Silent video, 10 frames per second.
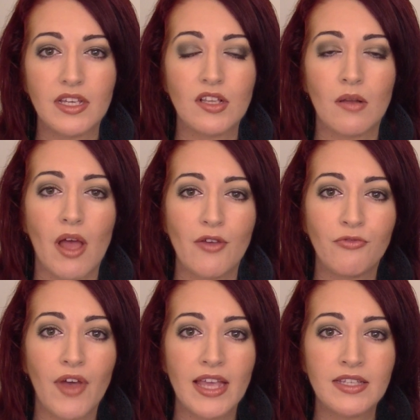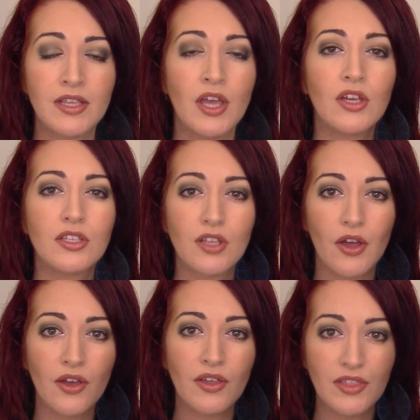things on my face.
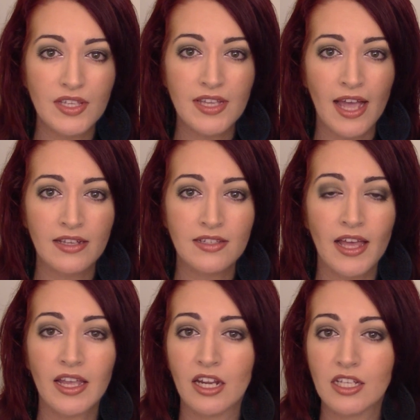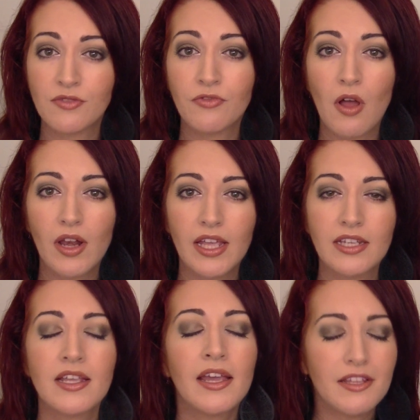So this acts like an
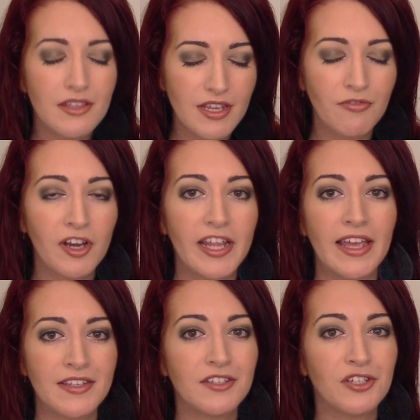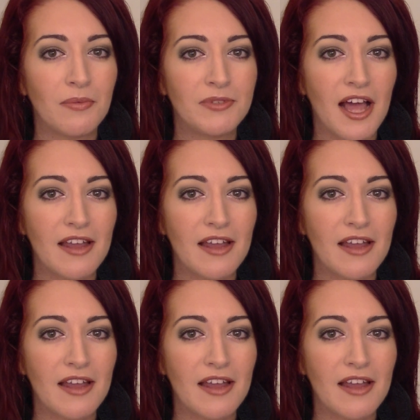exfoliant, definitely gets the job